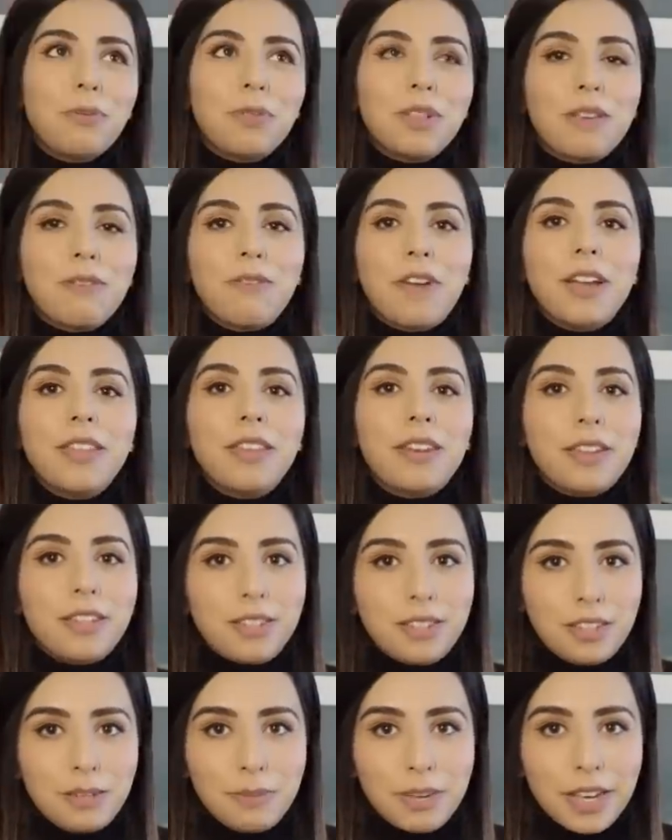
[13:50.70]
really find that
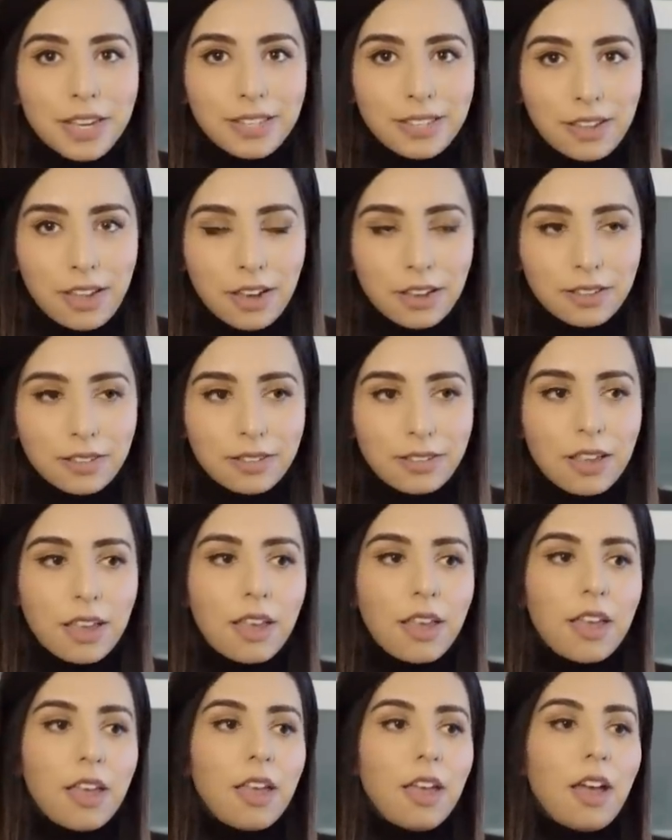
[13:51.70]
as to be as luxe.
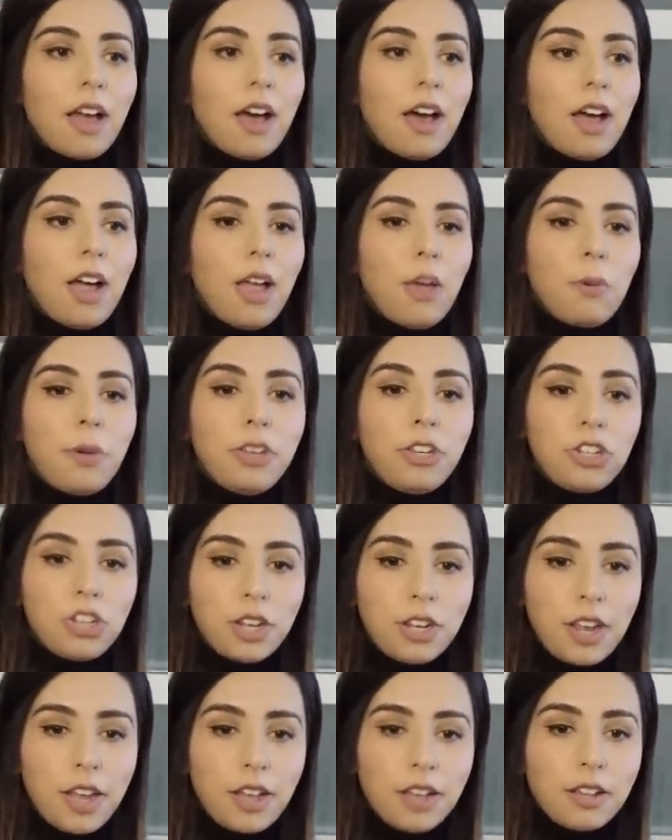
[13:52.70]
With
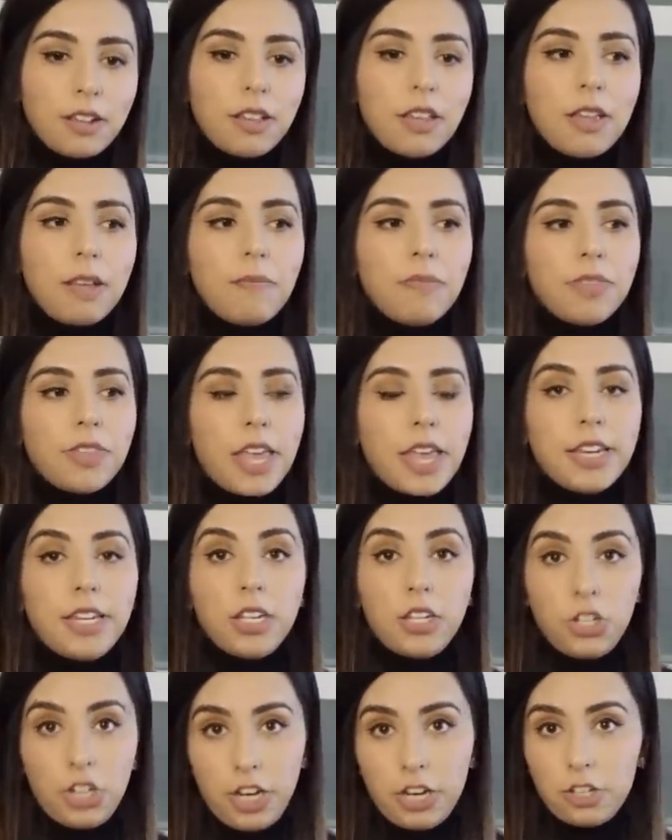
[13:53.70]
Chanel, they
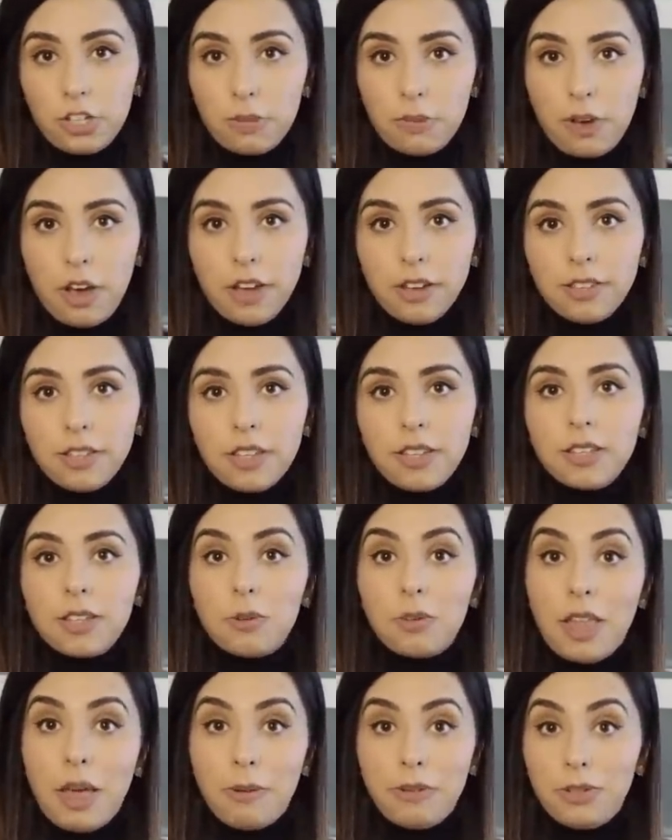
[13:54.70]
did change the boxes,
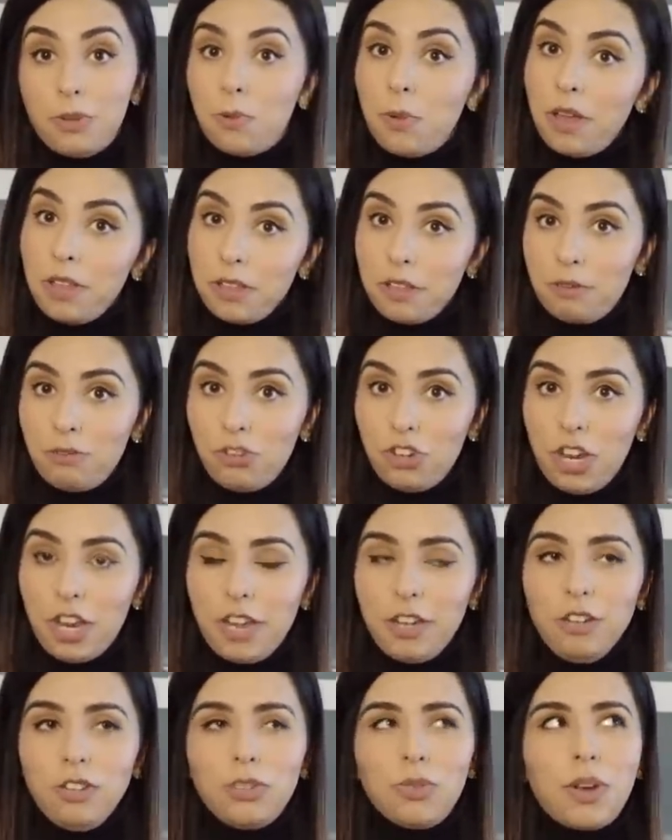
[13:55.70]
and that was a welcome
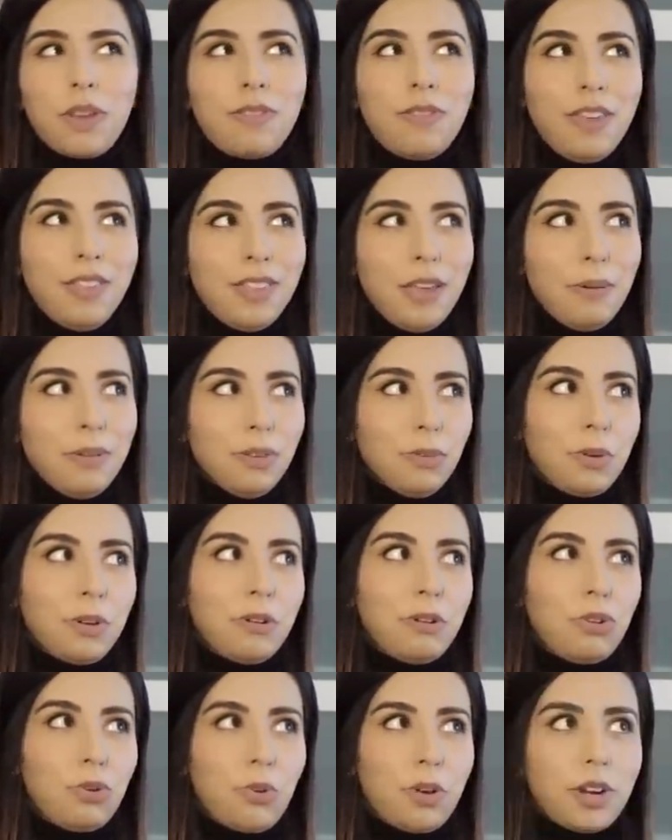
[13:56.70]
change. So I think that was
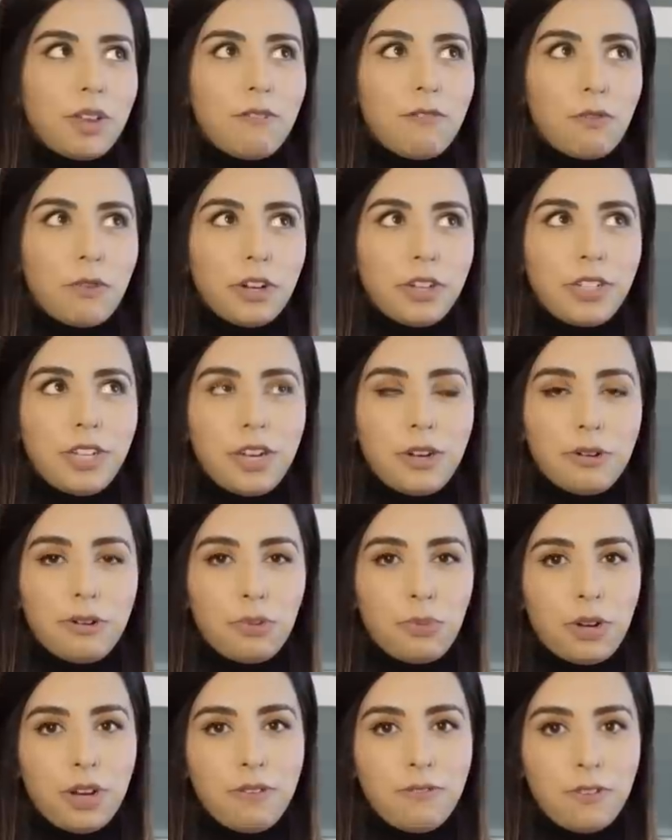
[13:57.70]
around in 2014 or
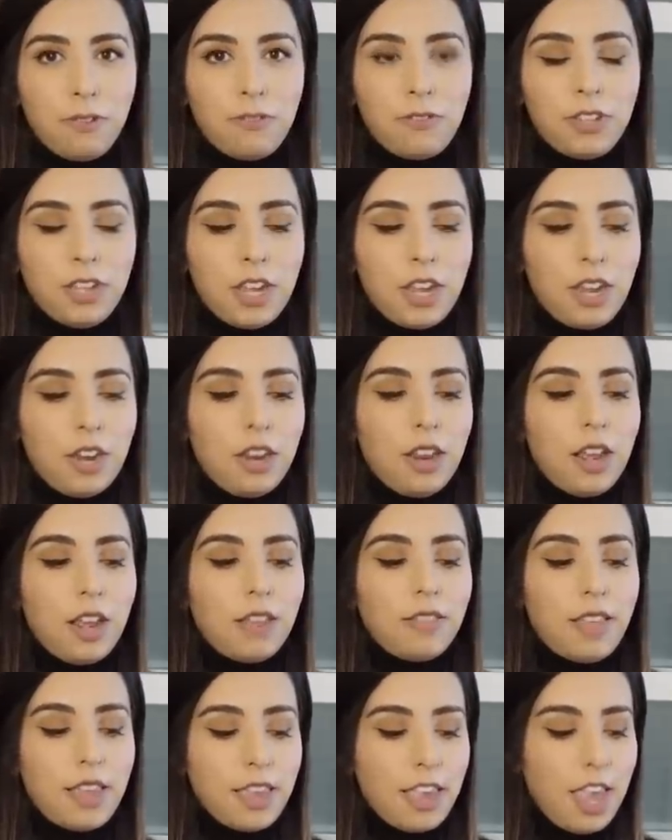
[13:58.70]
2015.
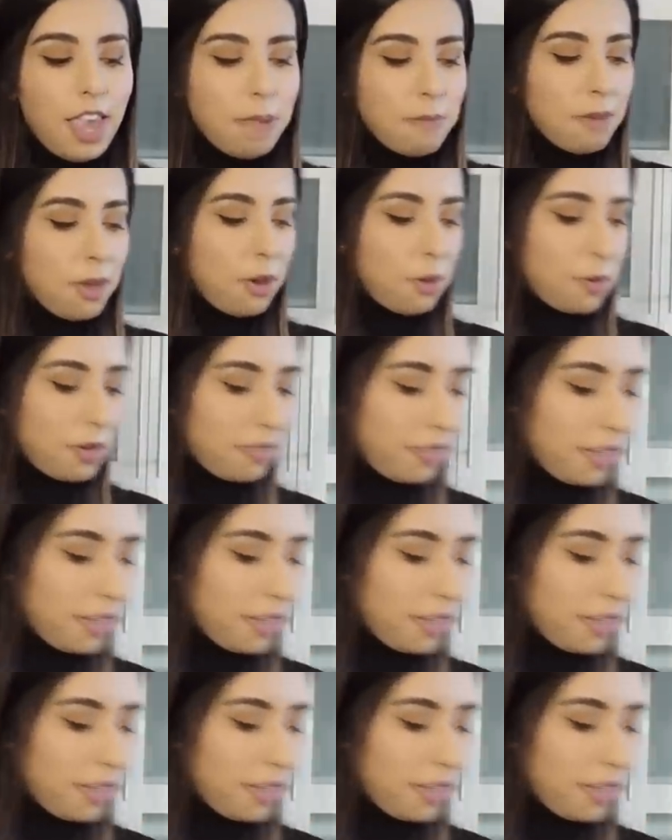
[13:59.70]
They came out with